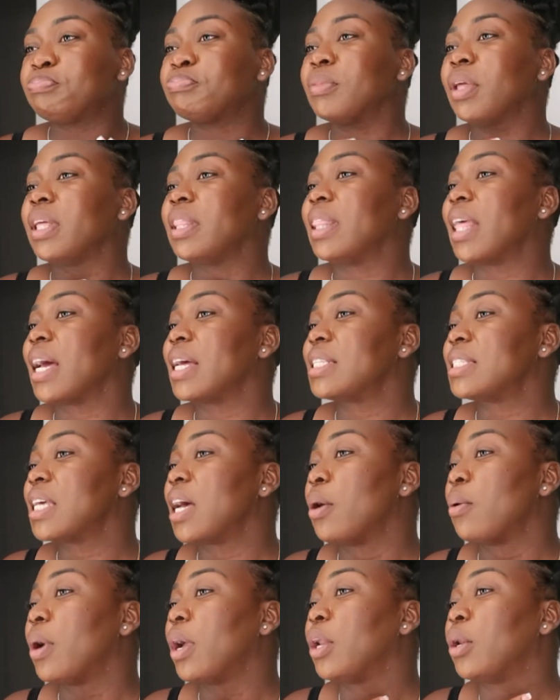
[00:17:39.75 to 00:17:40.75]
and that's
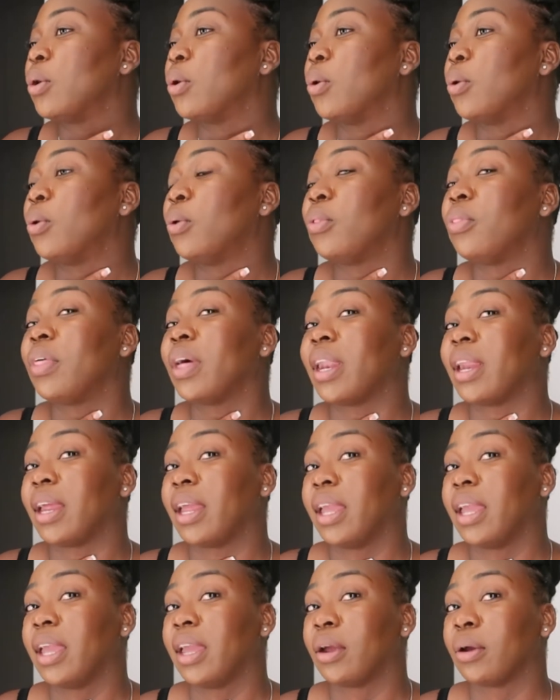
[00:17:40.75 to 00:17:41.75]
how I know that a
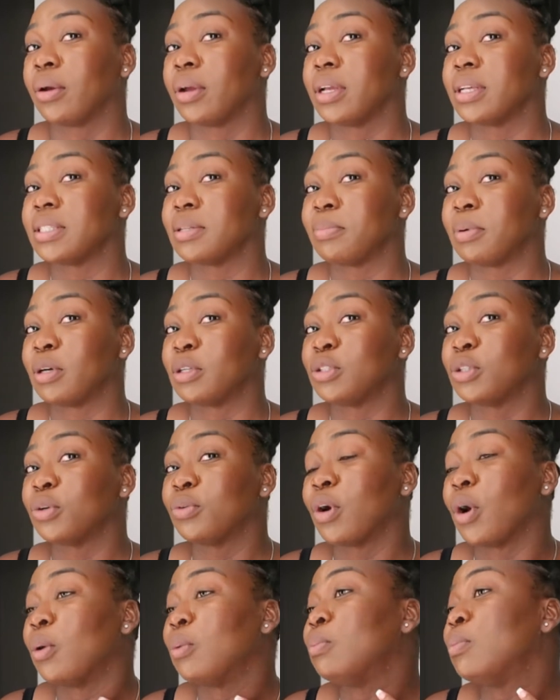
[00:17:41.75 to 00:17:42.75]
hair is about to
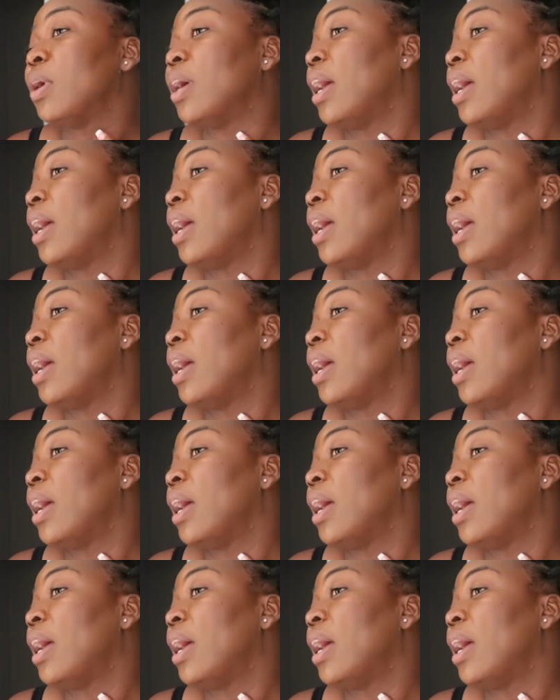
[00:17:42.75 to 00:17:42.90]
grow.